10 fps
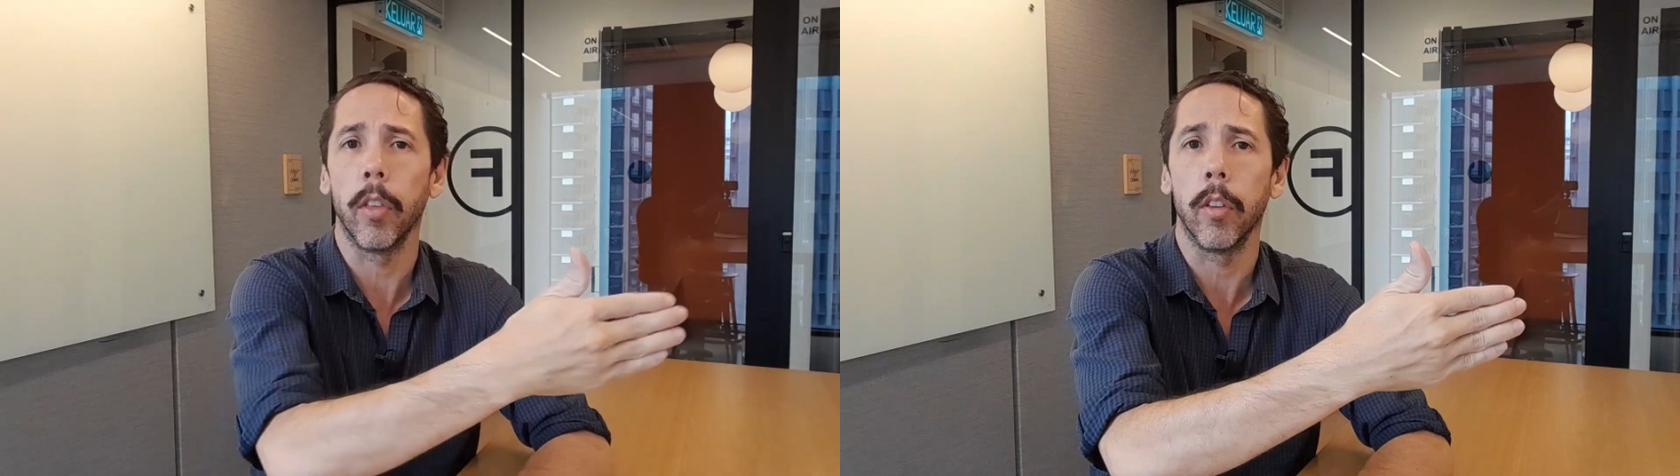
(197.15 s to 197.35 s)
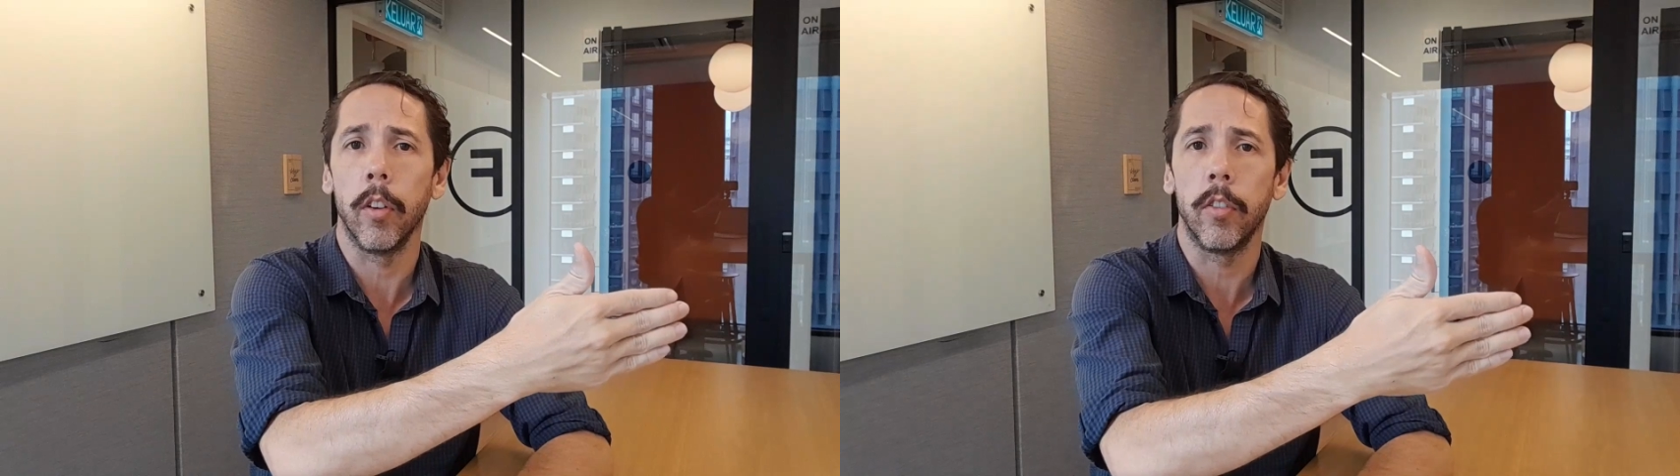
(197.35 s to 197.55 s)

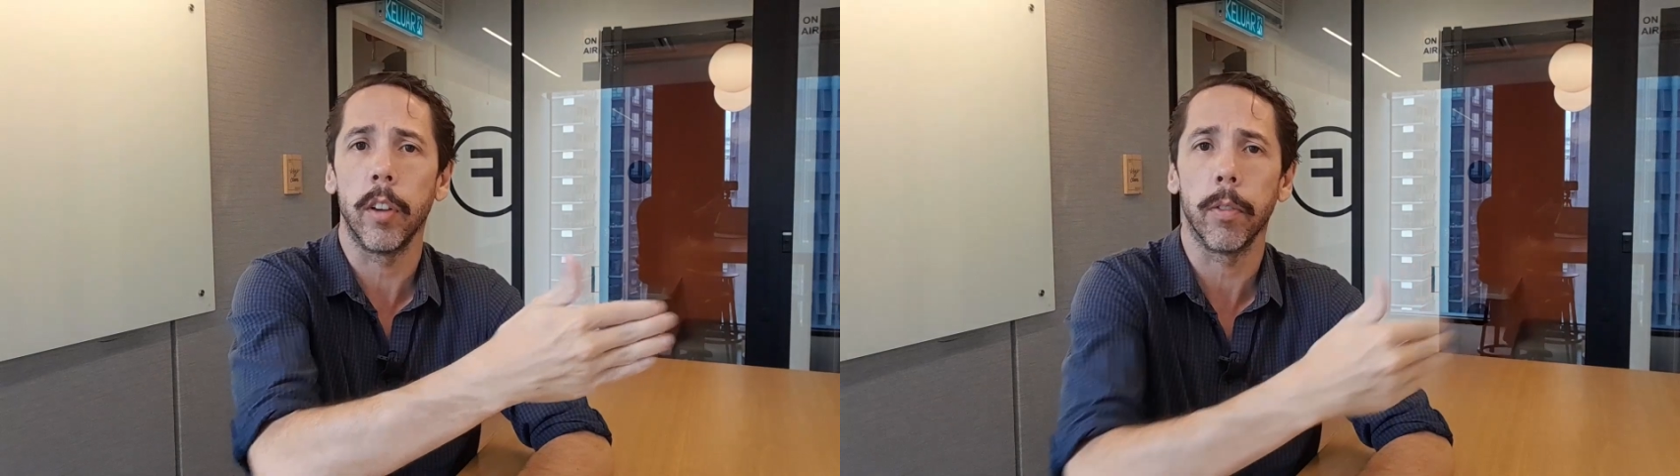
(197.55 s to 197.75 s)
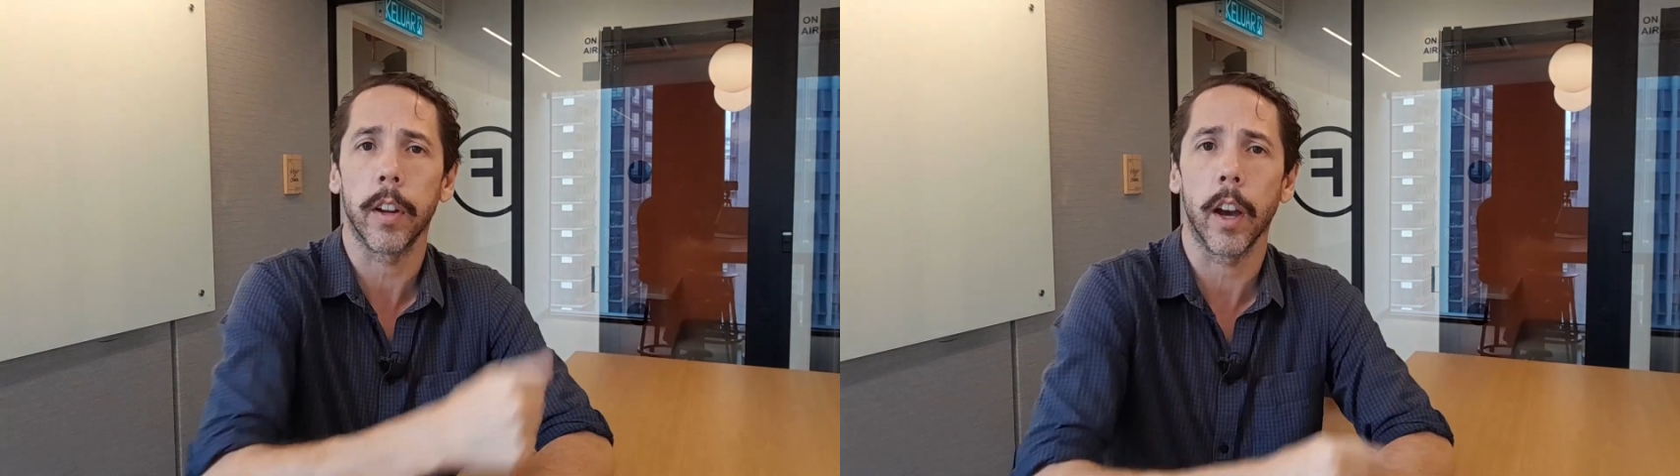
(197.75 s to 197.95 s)
of those
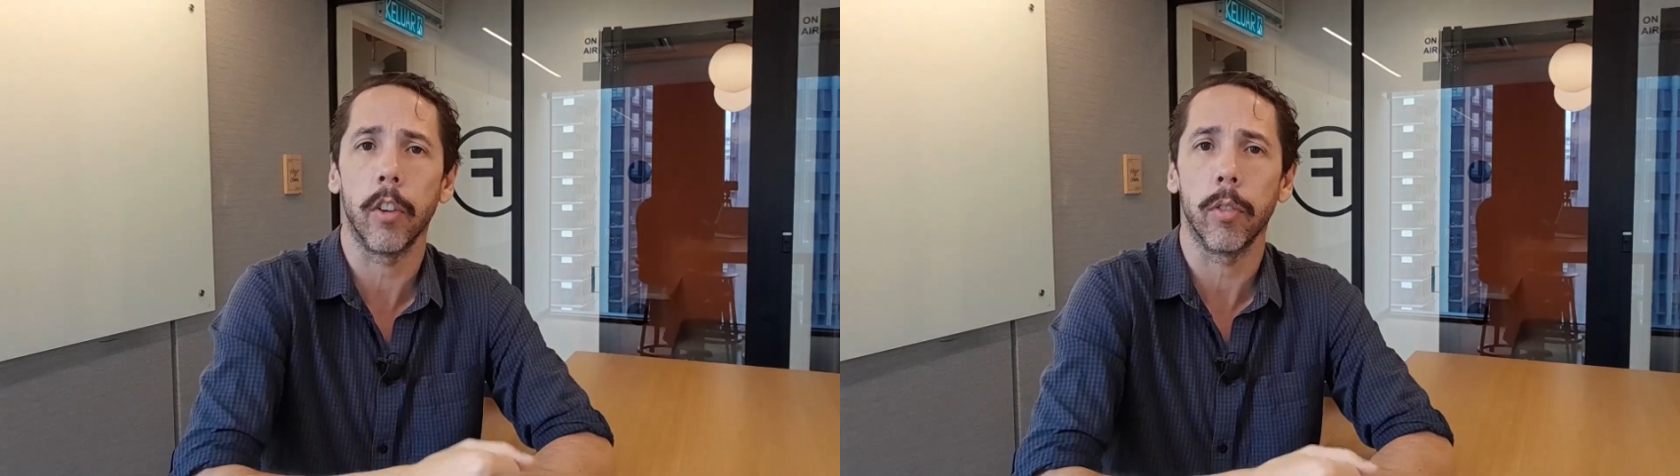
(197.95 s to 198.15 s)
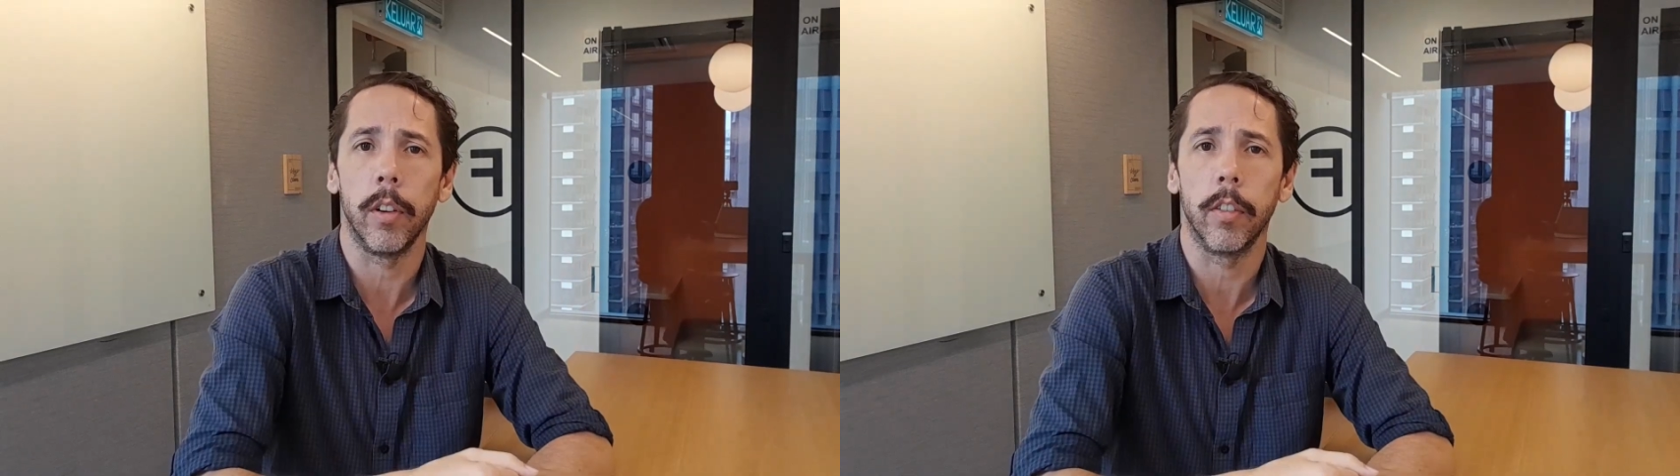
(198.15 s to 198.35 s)
different
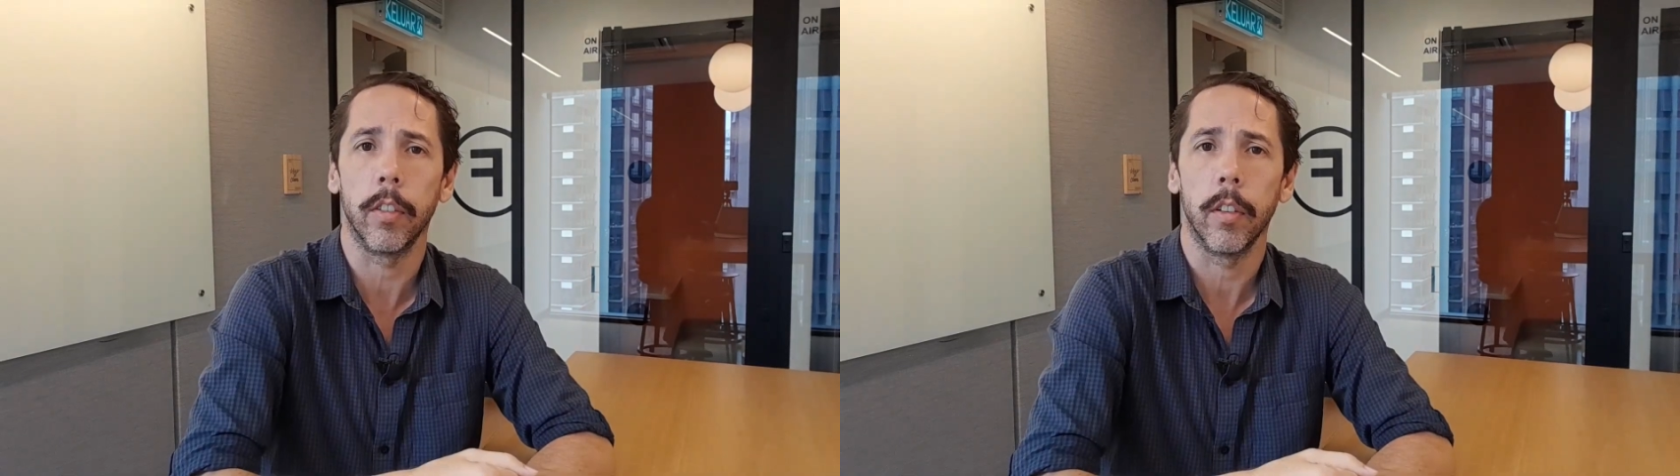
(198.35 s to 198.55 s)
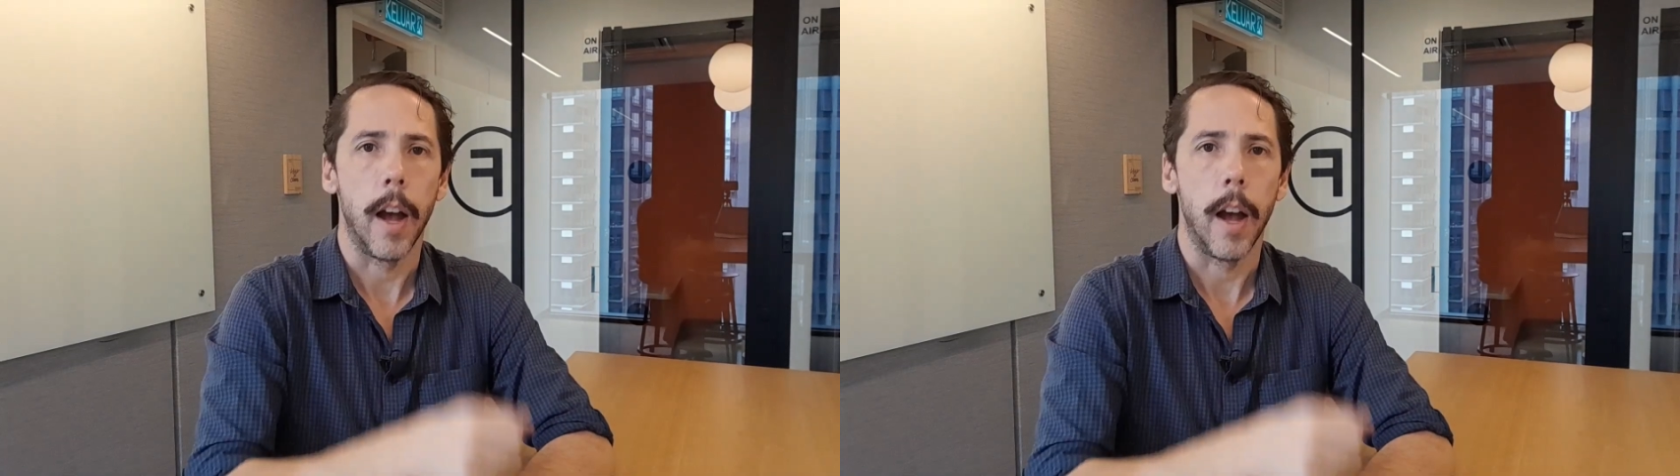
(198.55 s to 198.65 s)
countries?